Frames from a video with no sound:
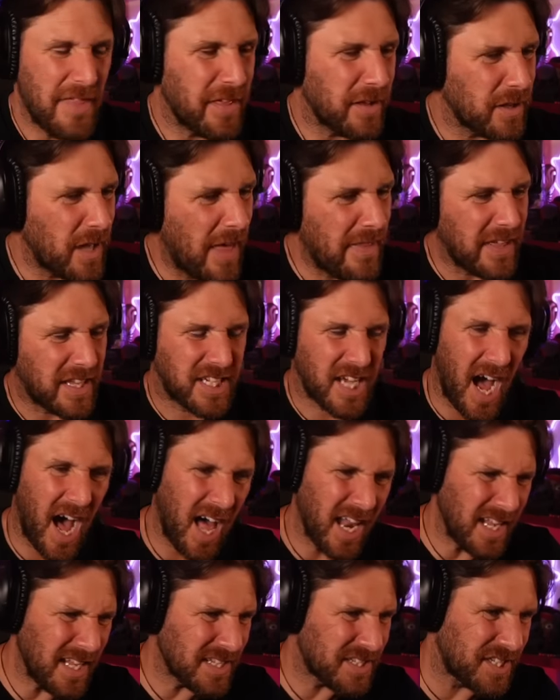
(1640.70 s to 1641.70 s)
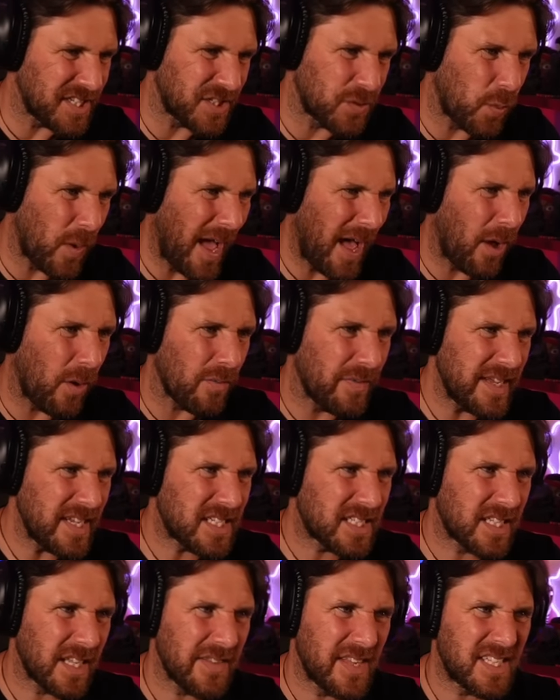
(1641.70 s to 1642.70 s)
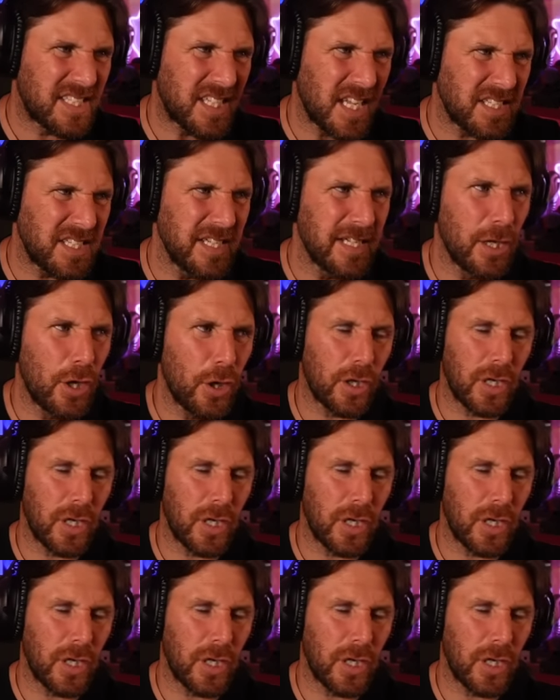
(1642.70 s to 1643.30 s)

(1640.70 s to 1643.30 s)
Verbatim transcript: the, and the colors as well. This this doesn't look